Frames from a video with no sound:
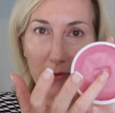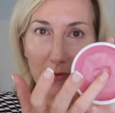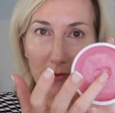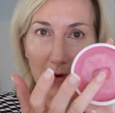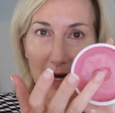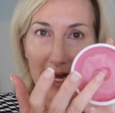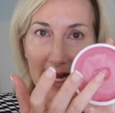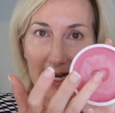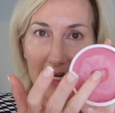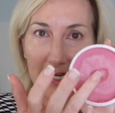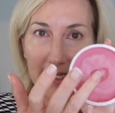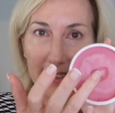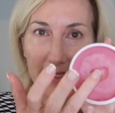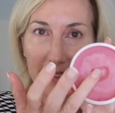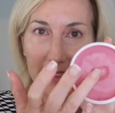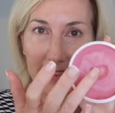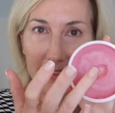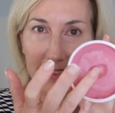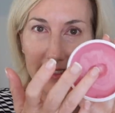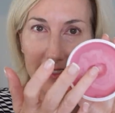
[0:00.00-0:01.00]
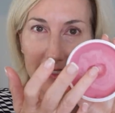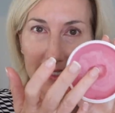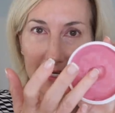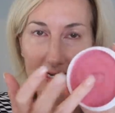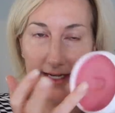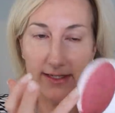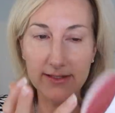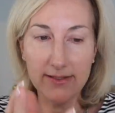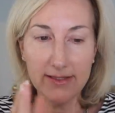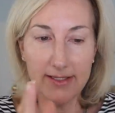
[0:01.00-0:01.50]
break the
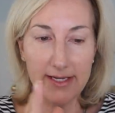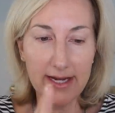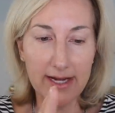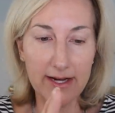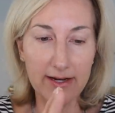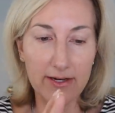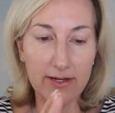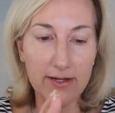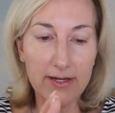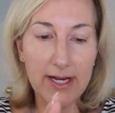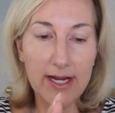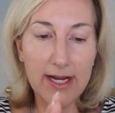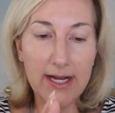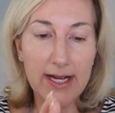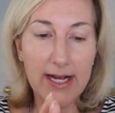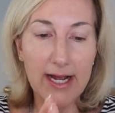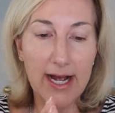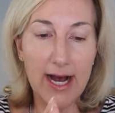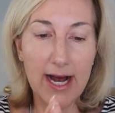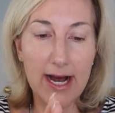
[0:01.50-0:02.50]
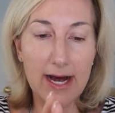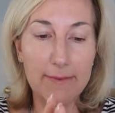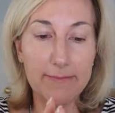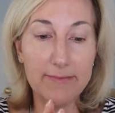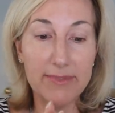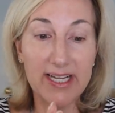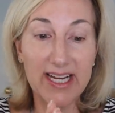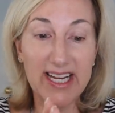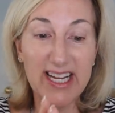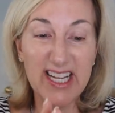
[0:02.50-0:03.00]
seal here
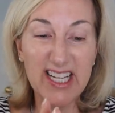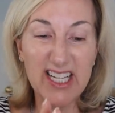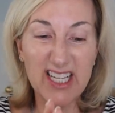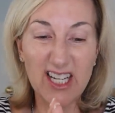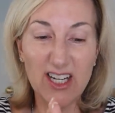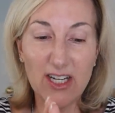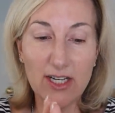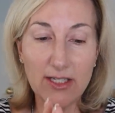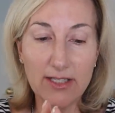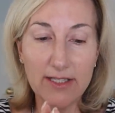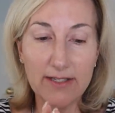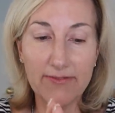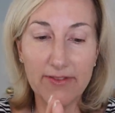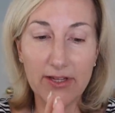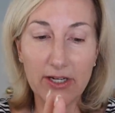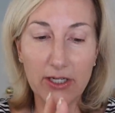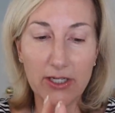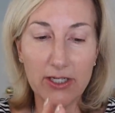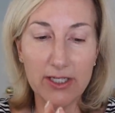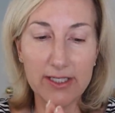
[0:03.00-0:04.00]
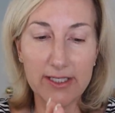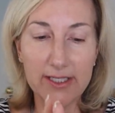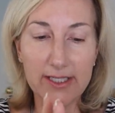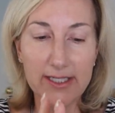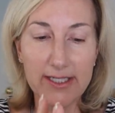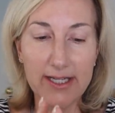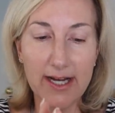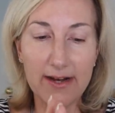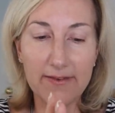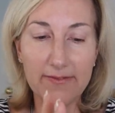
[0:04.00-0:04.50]
um, to get to all of the good
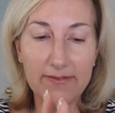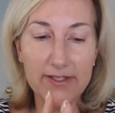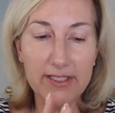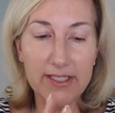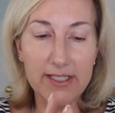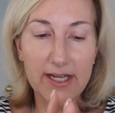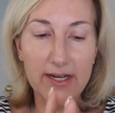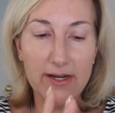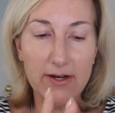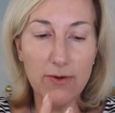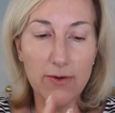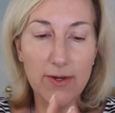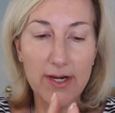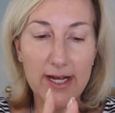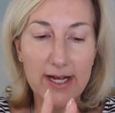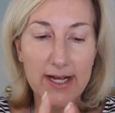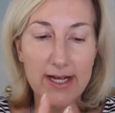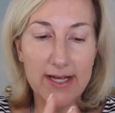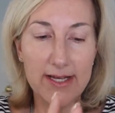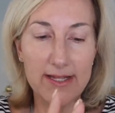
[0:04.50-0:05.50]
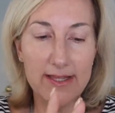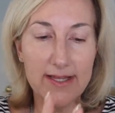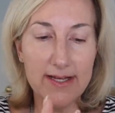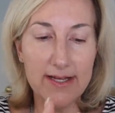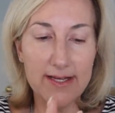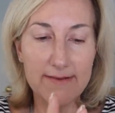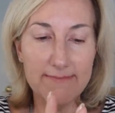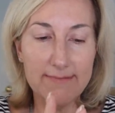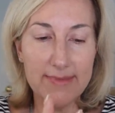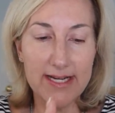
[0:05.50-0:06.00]
stuff. So
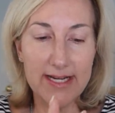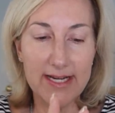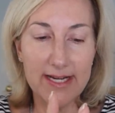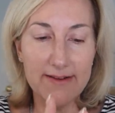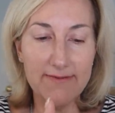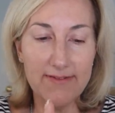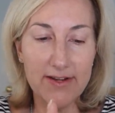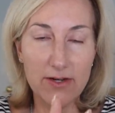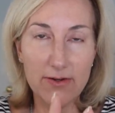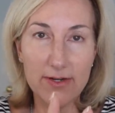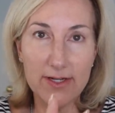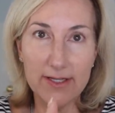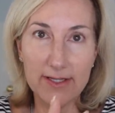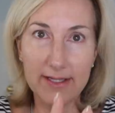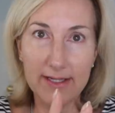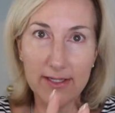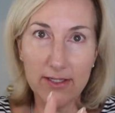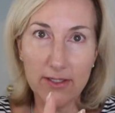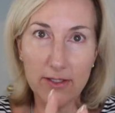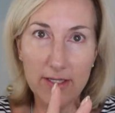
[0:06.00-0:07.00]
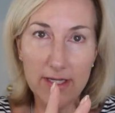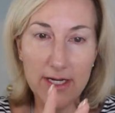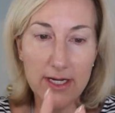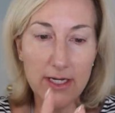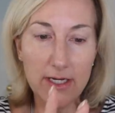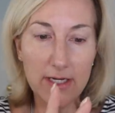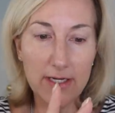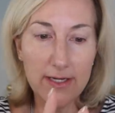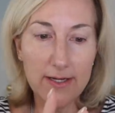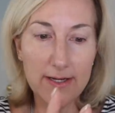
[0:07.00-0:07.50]
let me give you a little
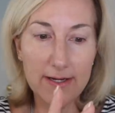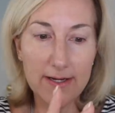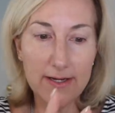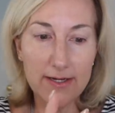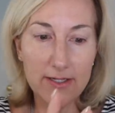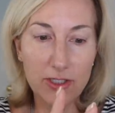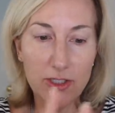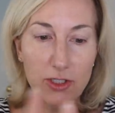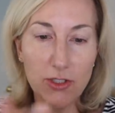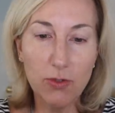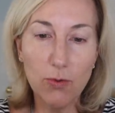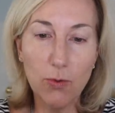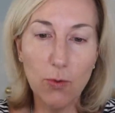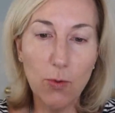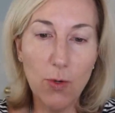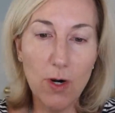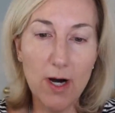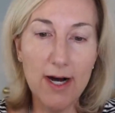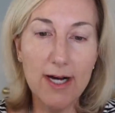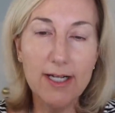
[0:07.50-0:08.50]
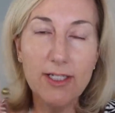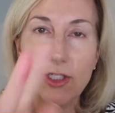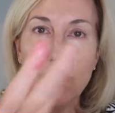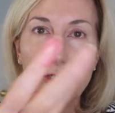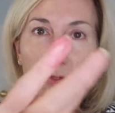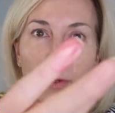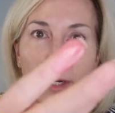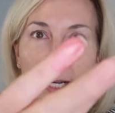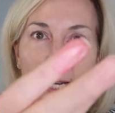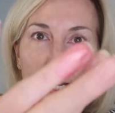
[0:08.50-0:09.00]

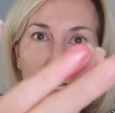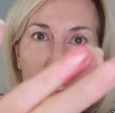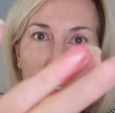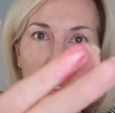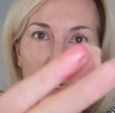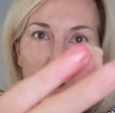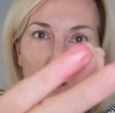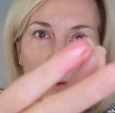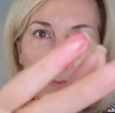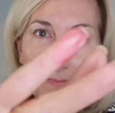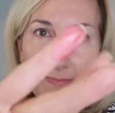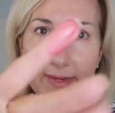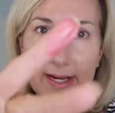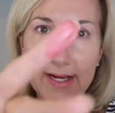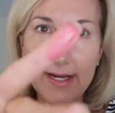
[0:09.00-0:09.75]
swatch right here